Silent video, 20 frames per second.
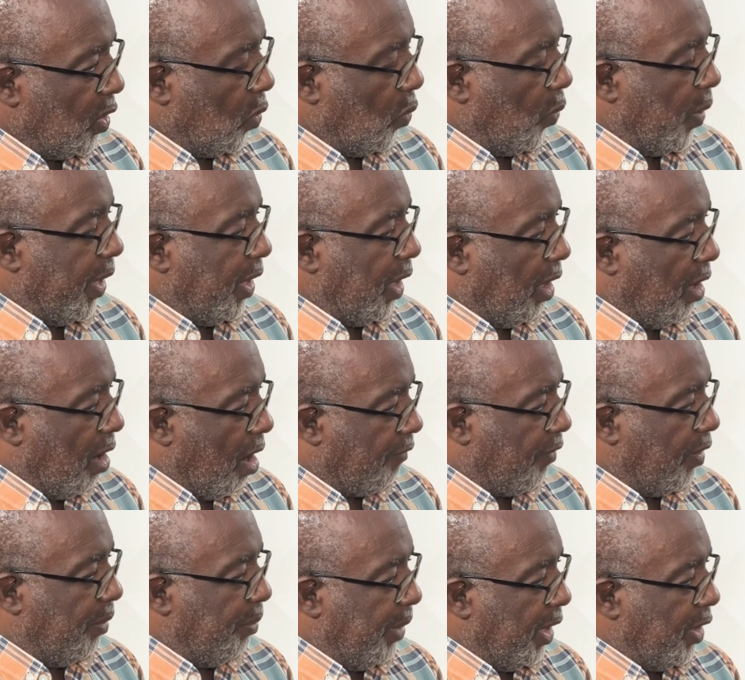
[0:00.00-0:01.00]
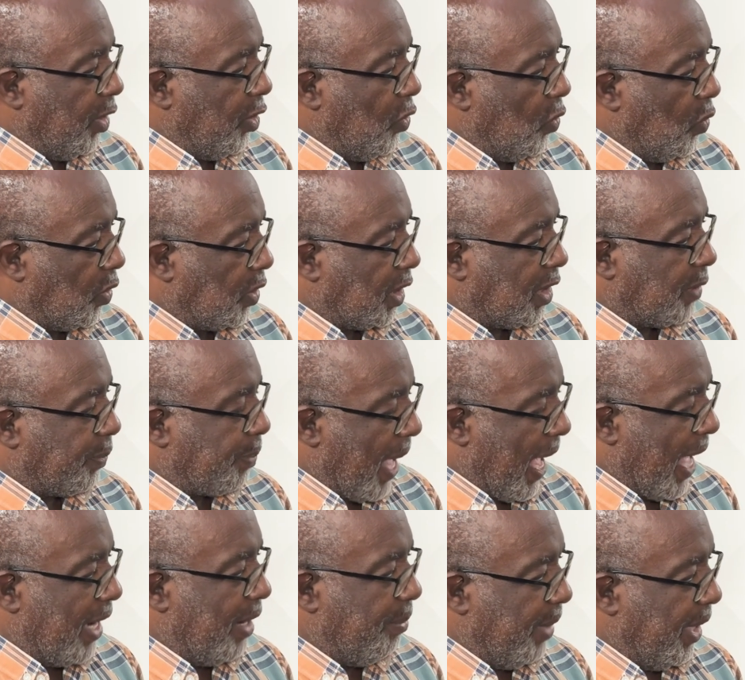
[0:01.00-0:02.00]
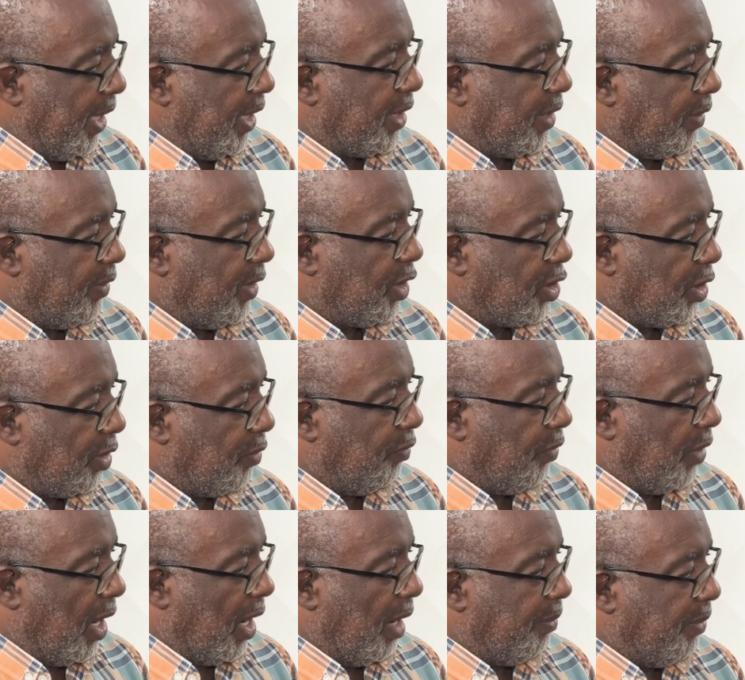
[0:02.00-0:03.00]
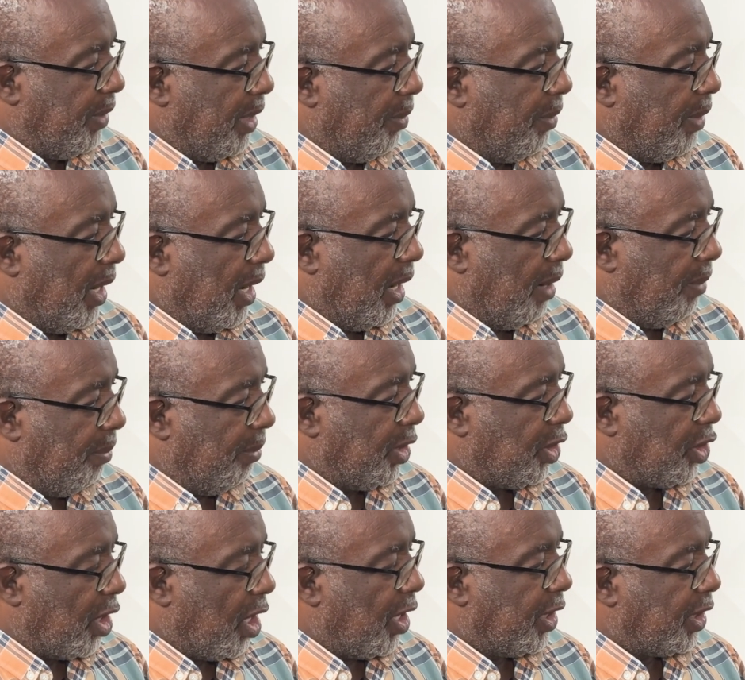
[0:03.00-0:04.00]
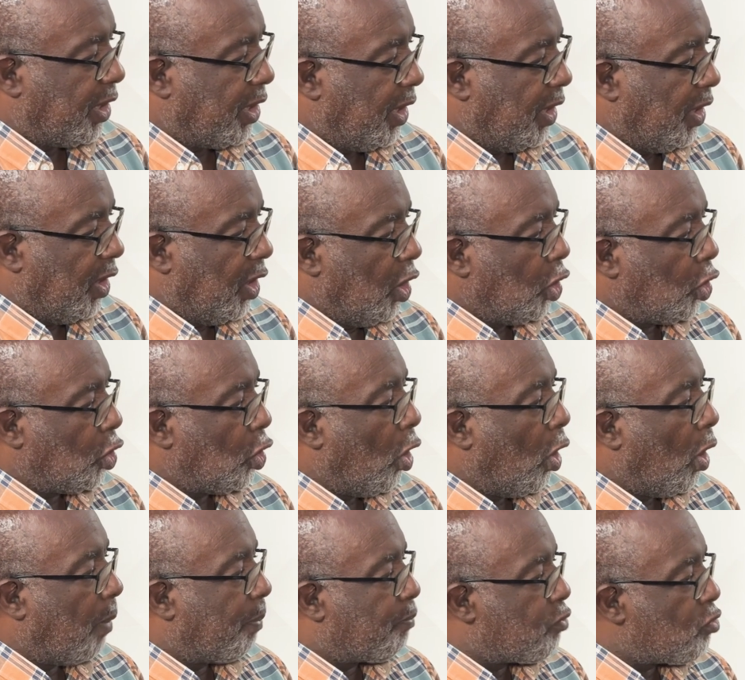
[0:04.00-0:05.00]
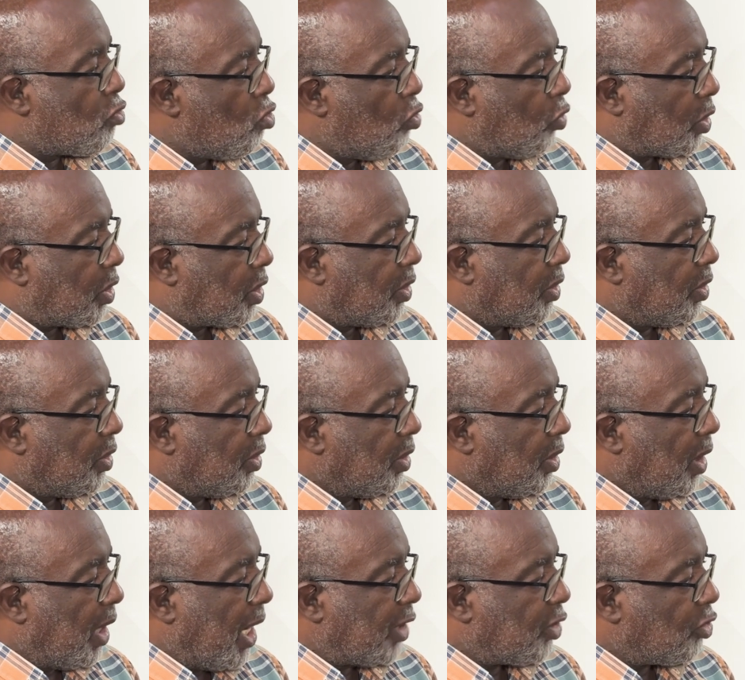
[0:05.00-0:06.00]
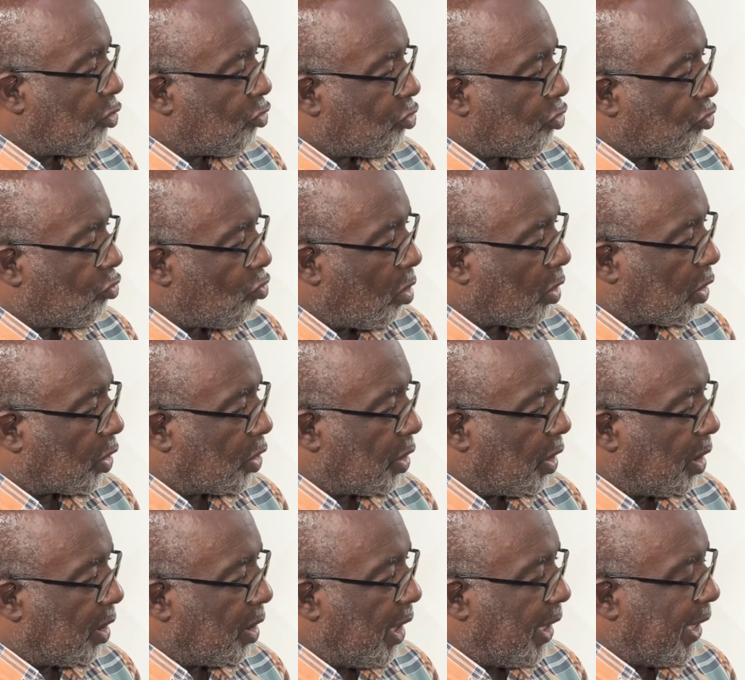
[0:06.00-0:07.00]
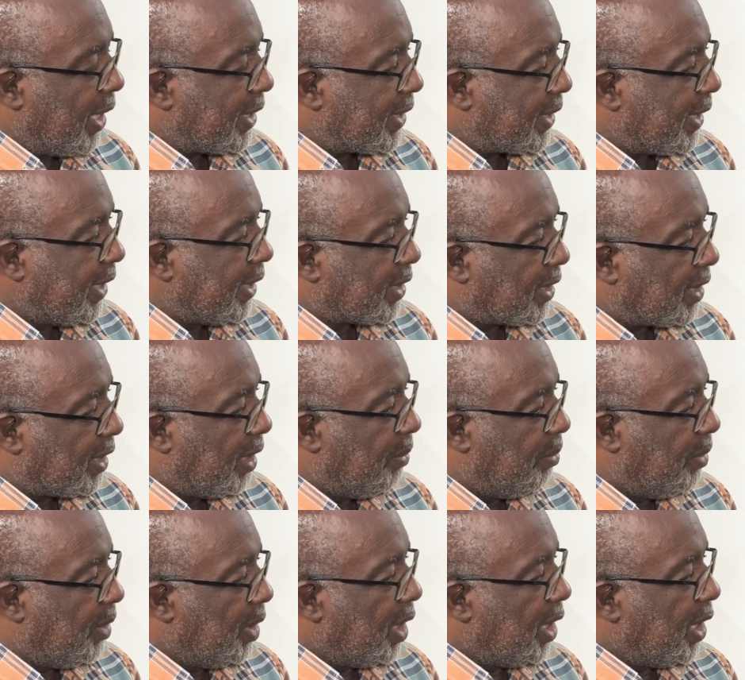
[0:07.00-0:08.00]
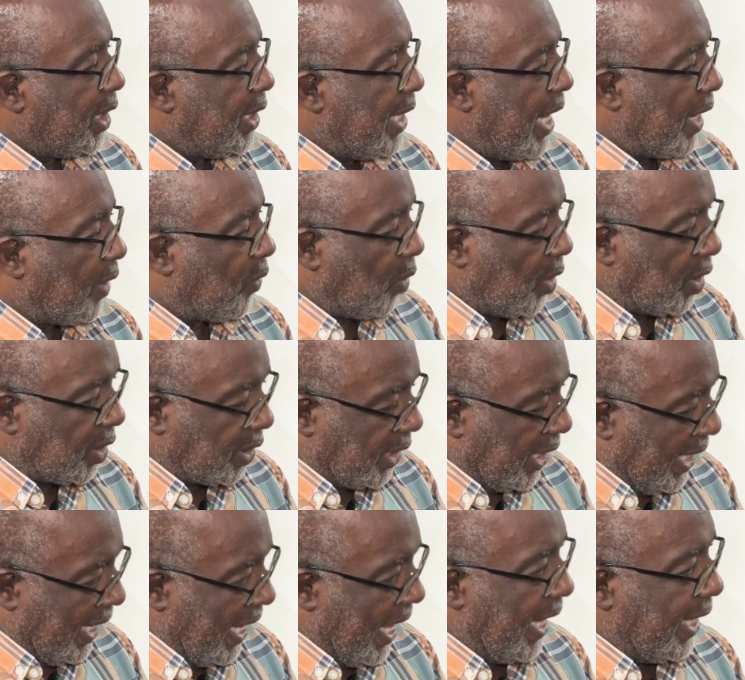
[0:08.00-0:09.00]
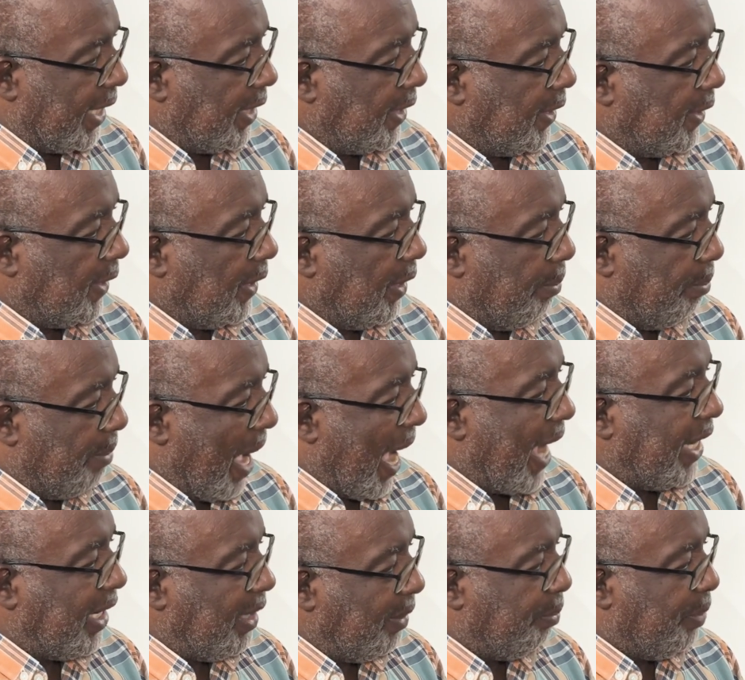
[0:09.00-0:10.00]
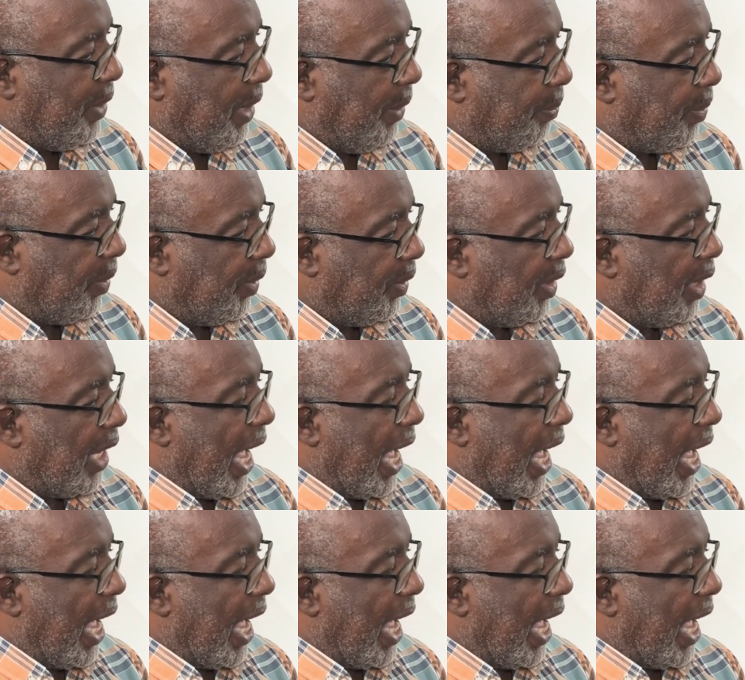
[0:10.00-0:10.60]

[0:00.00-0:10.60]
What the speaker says: when the government uses its parliamentary majority to uproot a structure and a system that was led by the people